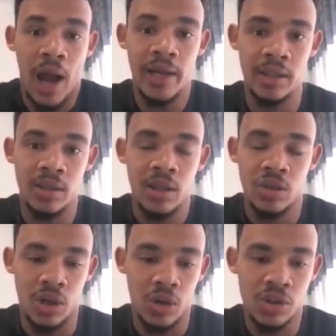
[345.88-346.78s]
you know.
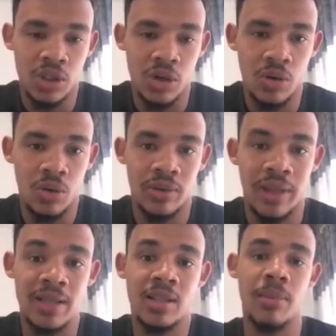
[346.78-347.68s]
So that's
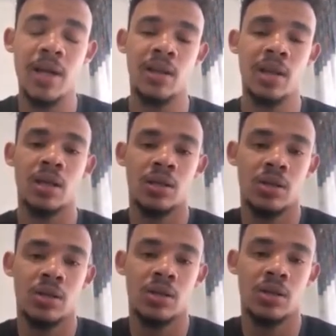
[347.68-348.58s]
the main thing, you
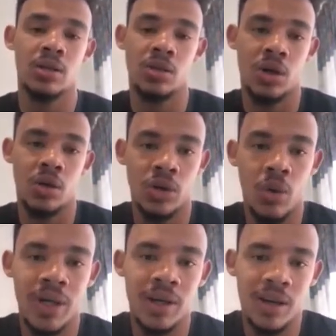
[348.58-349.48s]
know. You don't want to live
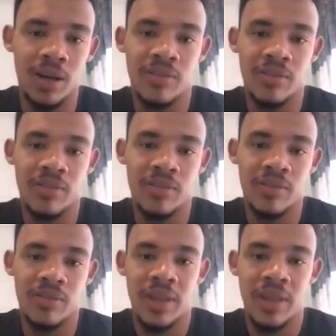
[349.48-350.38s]
that life.
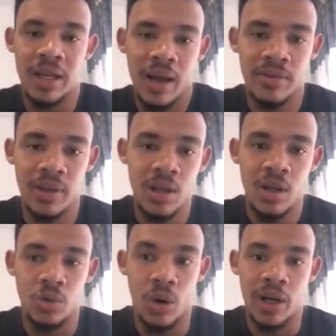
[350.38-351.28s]
You don't want to go
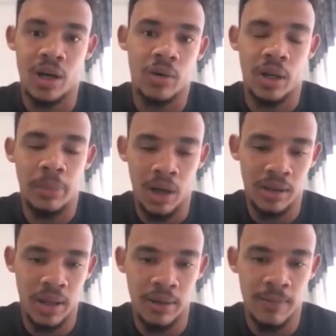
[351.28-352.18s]
that path. And
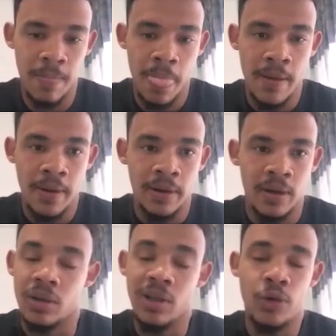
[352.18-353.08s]

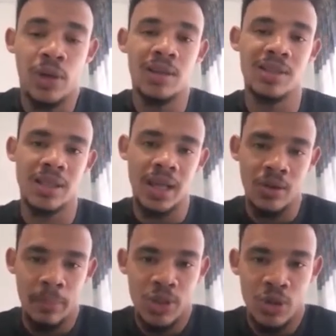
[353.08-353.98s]
if you get the slight
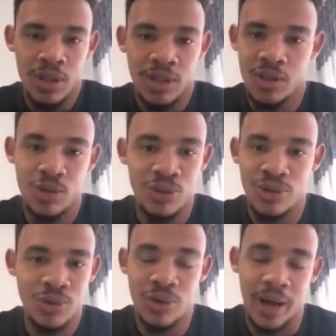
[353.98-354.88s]
opportunity, you
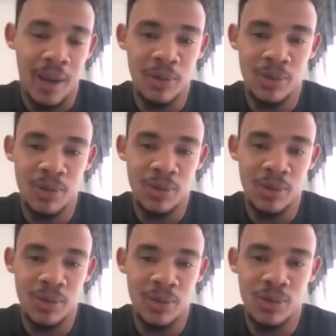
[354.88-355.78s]
you grab it with both
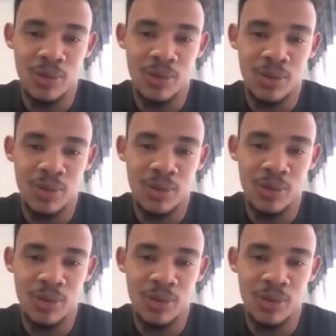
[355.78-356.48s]
hands because